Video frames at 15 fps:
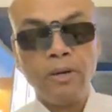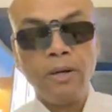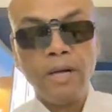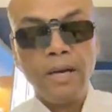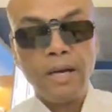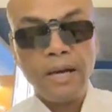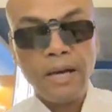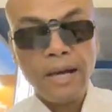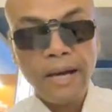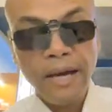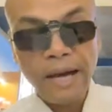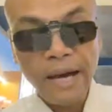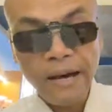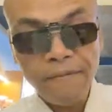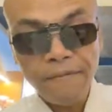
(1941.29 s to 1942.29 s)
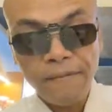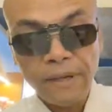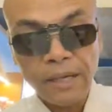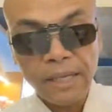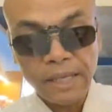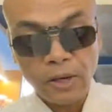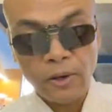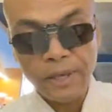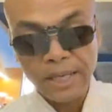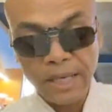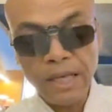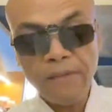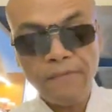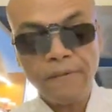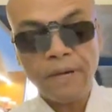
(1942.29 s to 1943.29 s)
Hefa or
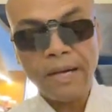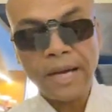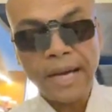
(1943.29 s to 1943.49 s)
Hefa,